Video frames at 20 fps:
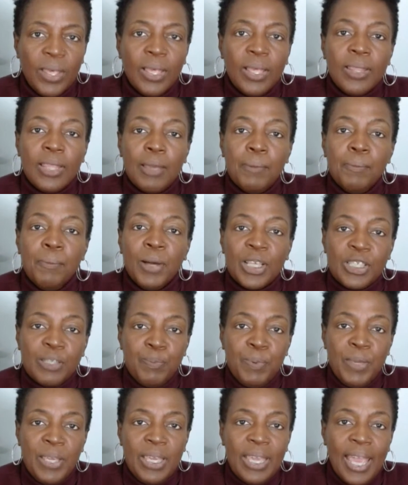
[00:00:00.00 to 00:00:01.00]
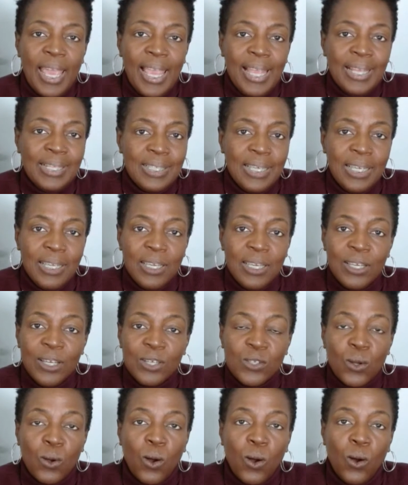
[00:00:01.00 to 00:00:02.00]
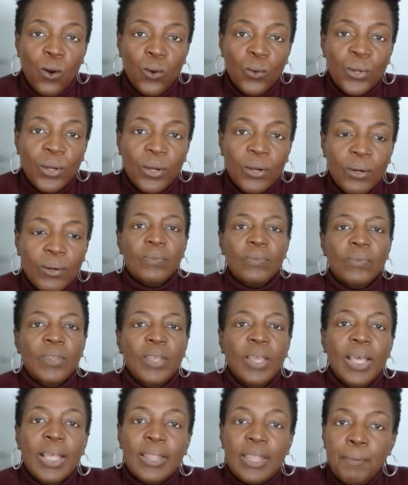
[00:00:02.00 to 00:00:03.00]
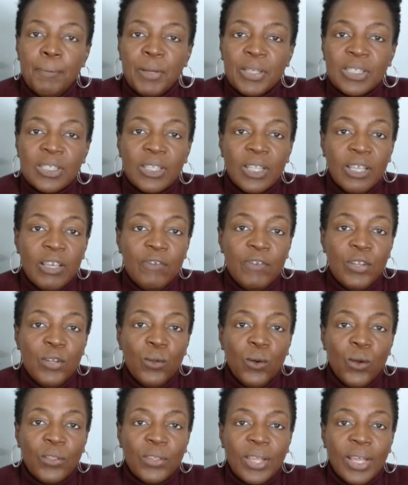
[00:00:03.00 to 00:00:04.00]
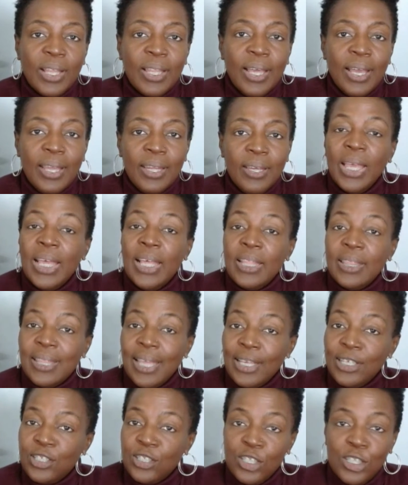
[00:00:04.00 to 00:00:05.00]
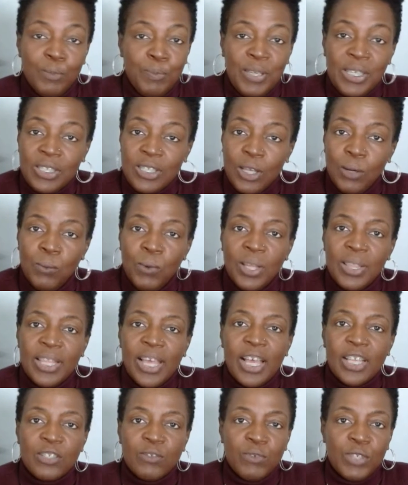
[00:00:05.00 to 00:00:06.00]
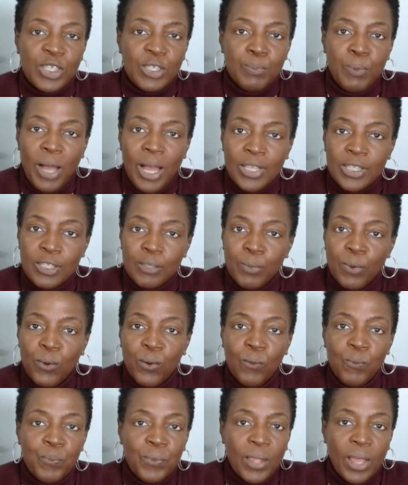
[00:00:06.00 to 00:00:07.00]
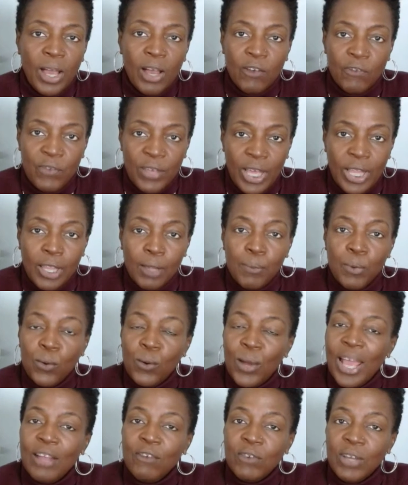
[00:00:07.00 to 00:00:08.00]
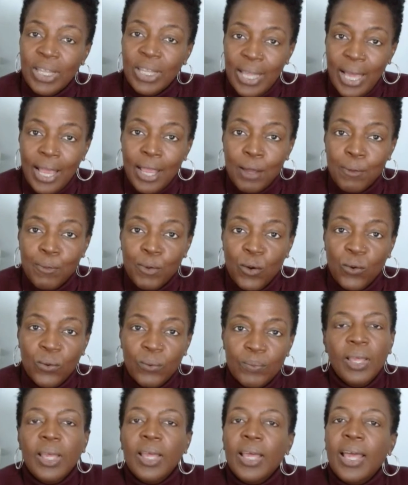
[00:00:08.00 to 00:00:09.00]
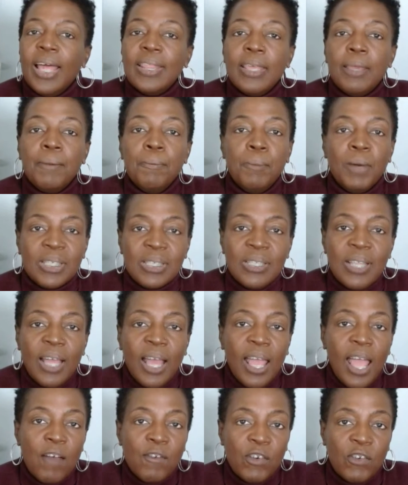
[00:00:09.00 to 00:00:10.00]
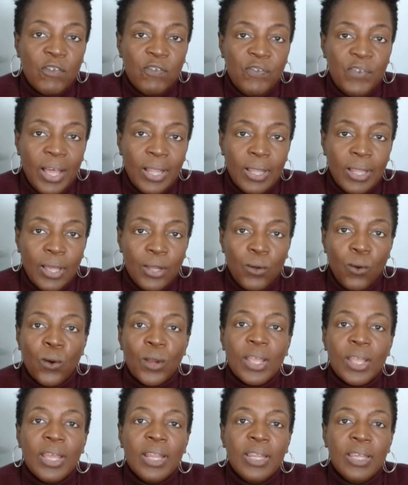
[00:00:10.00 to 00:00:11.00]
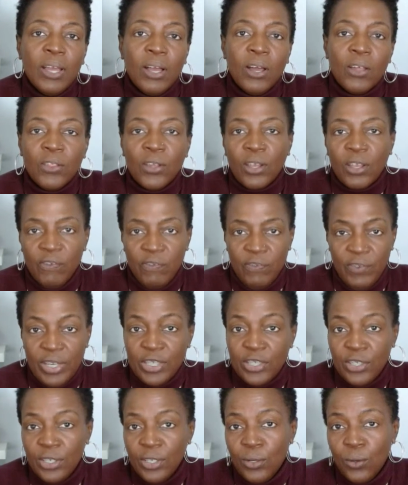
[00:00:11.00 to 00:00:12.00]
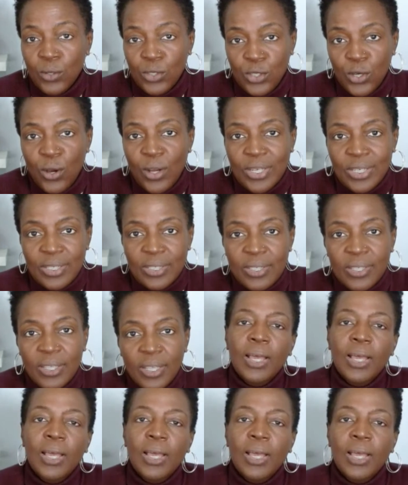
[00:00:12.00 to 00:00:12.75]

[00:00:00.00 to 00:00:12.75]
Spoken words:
They must be 18 years or older. They must live in North Carolina. They should be someone that's responsible, available, and reliable, and they must not have a felon or any other conviction or charges.